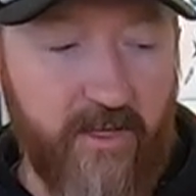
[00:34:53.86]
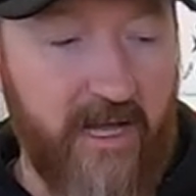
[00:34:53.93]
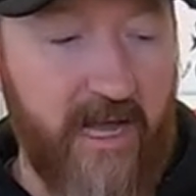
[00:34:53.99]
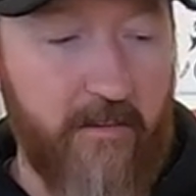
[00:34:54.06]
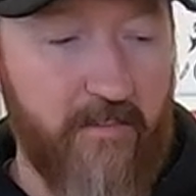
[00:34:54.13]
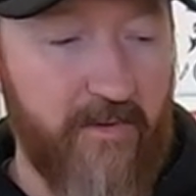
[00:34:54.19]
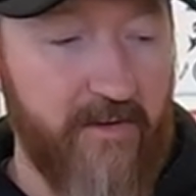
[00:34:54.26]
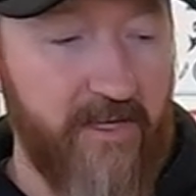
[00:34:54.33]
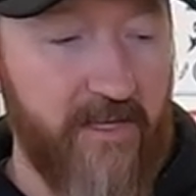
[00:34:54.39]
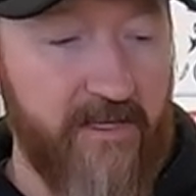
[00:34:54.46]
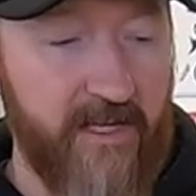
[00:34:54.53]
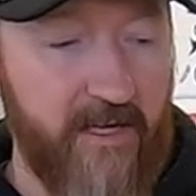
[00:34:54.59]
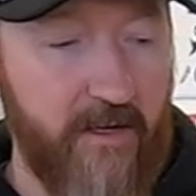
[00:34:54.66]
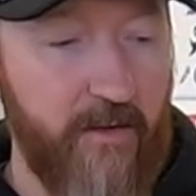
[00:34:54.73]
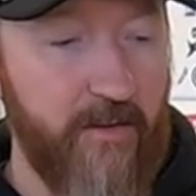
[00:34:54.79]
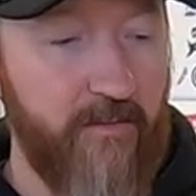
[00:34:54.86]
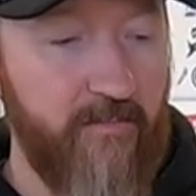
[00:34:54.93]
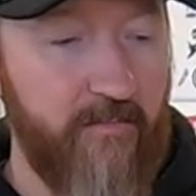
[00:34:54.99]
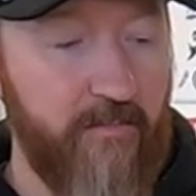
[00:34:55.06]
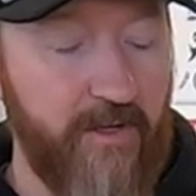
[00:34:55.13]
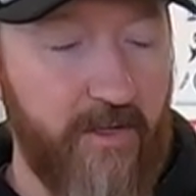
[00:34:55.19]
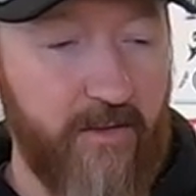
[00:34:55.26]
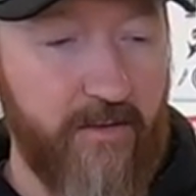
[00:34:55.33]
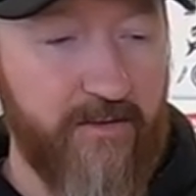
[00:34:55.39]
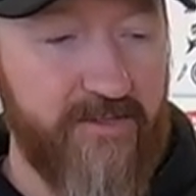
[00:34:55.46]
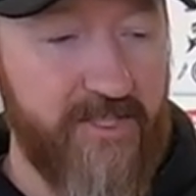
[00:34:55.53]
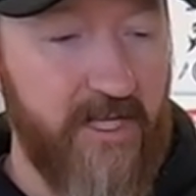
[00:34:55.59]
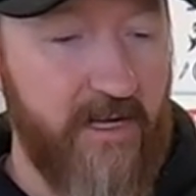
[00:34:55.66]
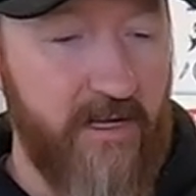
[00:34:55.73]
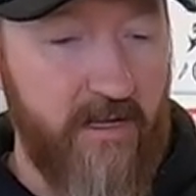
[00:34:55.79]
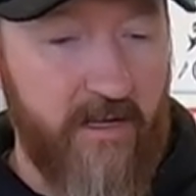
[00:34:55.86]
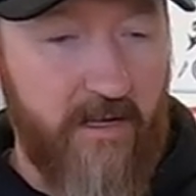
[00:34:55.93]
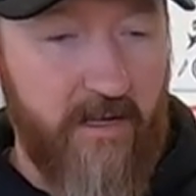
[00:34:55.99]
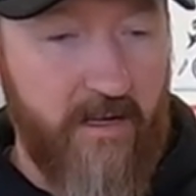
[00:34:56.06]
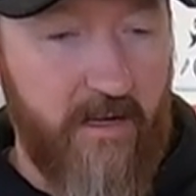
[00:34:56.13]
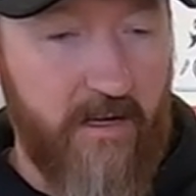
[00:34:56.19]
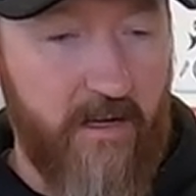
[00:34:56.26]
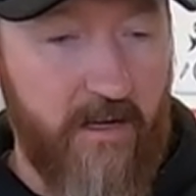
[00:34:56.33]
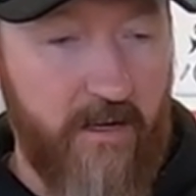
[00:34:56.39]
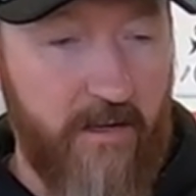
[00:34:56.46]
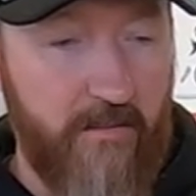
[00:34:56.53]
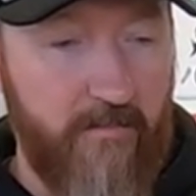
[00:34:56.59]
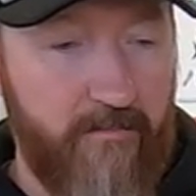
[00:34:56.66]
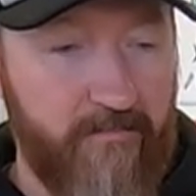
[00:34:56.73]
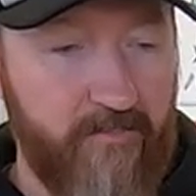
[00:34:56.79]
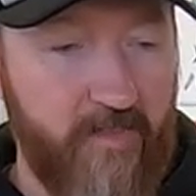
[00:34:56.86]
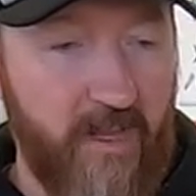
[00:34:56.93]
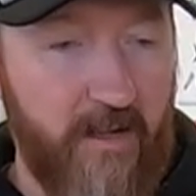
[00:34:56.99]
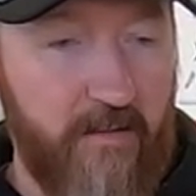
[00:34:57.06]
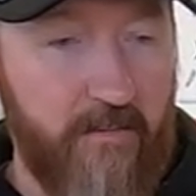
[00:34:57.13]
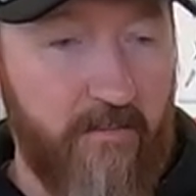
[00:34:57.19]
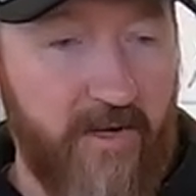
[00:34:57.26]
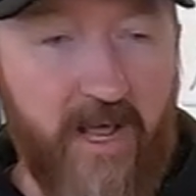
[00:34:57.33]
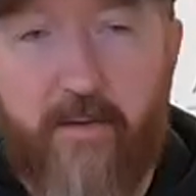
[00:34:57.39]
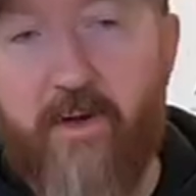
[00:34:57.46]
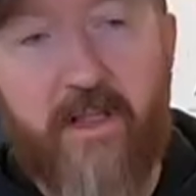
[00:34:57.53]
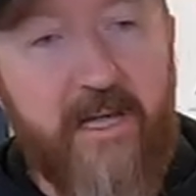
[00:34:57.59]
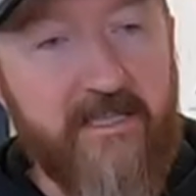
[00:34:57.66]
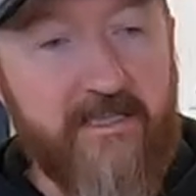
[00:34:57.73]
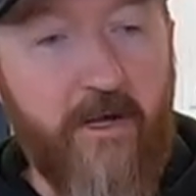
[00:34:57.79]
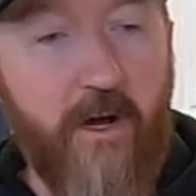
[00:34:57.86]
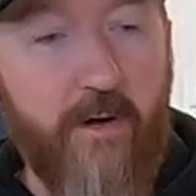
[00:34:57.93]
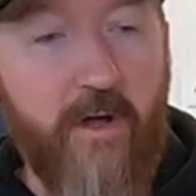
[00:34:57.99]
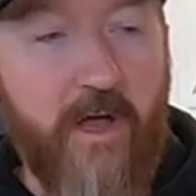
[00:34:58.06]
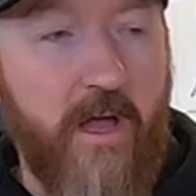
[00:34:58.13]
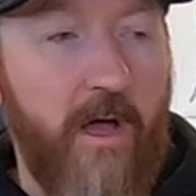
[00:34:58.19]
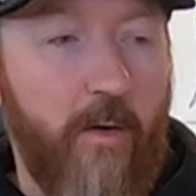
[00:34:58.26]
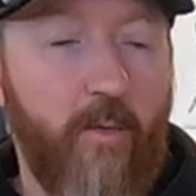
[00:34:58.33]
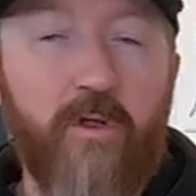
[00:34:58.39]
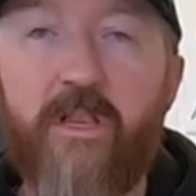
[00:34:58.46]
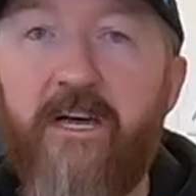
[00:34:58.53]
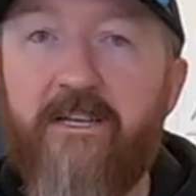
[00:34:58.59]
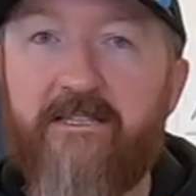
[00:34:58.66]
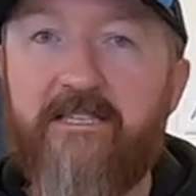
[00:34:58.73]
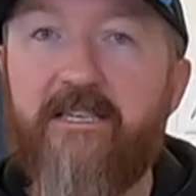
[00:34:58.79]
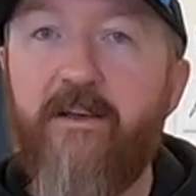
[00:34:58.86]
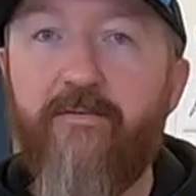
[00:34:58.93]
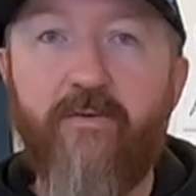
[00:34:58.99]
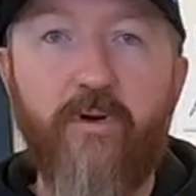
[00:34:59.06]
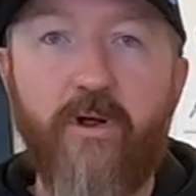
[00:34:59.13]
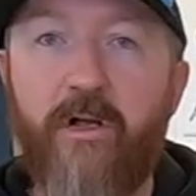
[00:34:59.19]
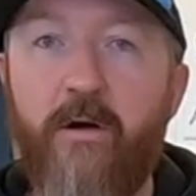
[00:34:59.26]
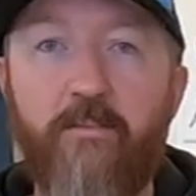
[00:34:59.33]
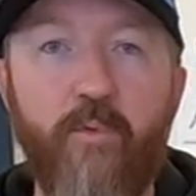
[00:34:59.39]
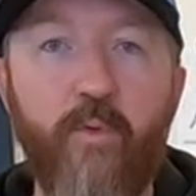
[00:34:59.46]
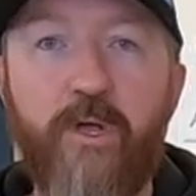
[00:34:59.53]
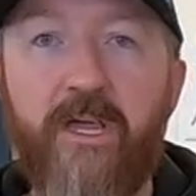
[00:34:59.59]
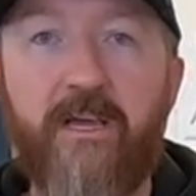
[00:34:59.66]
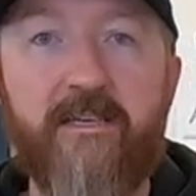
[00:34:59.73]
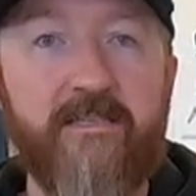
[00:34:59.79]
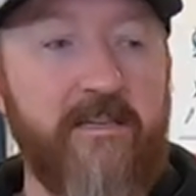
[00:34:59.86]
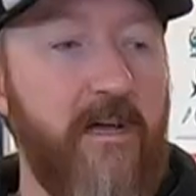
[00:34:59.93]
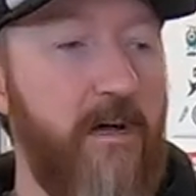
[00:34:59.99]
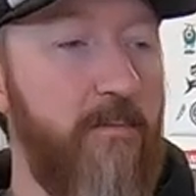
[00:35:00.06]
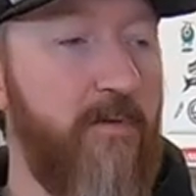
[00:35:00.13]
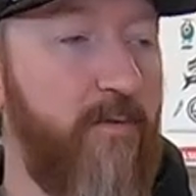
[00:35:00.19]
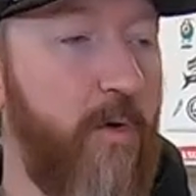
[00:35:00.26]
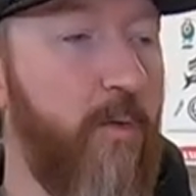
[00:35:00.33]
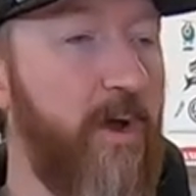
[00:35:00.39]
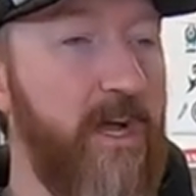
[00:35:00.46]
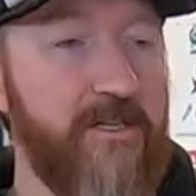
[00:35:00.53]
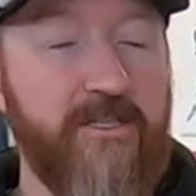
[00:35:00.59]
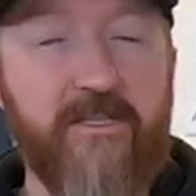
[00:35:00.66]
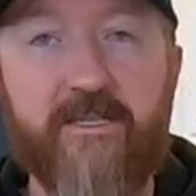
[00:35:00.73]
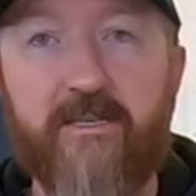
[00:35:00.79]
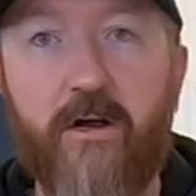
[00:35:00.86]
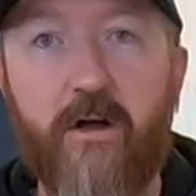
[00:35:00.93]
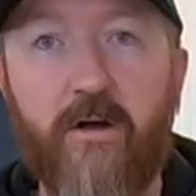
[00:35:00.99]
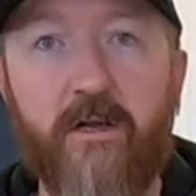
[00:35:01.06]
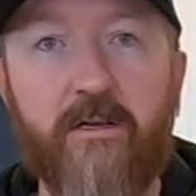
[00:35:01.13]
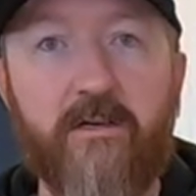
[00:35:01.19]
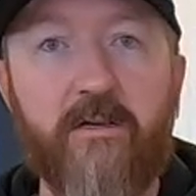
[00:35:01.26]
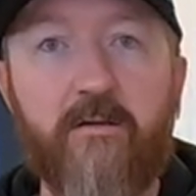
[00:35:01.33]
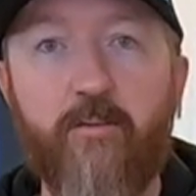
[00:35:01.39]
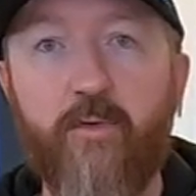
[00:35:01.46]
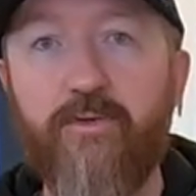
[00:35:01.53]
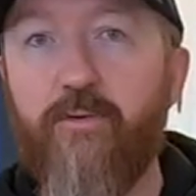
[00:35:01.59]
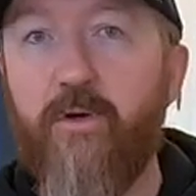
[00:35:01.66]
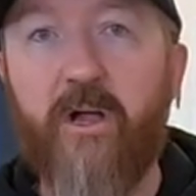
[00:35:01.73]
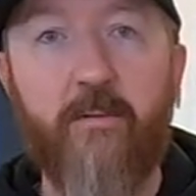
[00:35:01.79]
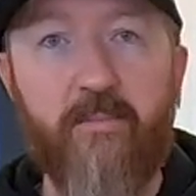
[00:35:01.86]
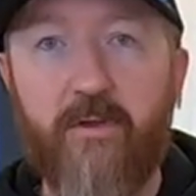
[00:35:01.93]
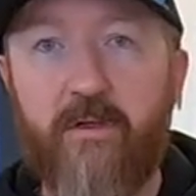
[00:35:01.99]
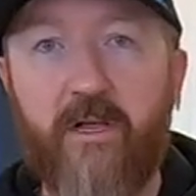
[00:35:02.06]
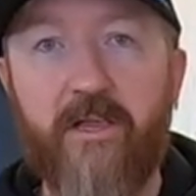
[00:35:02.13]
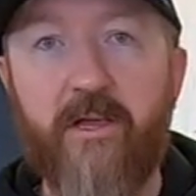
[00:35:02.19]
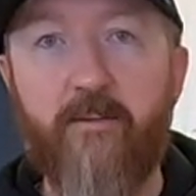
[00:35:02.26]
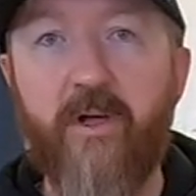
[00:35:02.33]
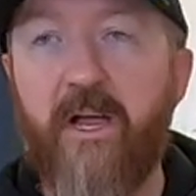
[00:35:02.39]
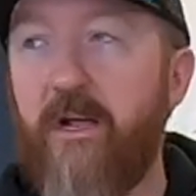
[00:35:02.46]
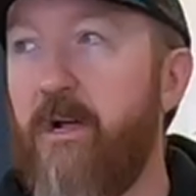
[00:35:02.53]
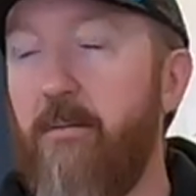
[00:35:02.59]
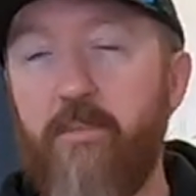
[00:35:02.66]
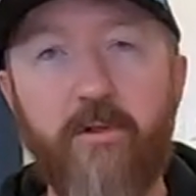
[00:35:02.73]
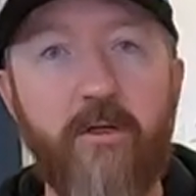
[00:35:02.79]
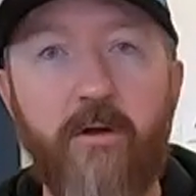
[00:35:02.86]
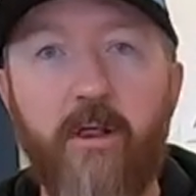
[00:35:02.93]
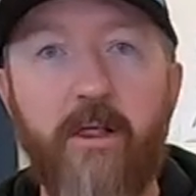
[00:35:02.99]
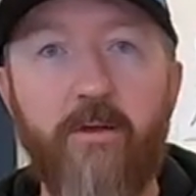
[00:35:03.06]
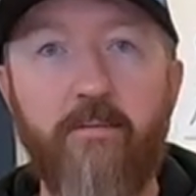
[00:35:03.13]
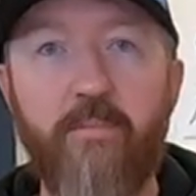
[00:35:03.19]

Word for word: hyper detailed builds. Um, but anyway, let us know. We'll let it sit for a couple weeks uh, before we actually start, and we'll do a couple. I think we got a couple little other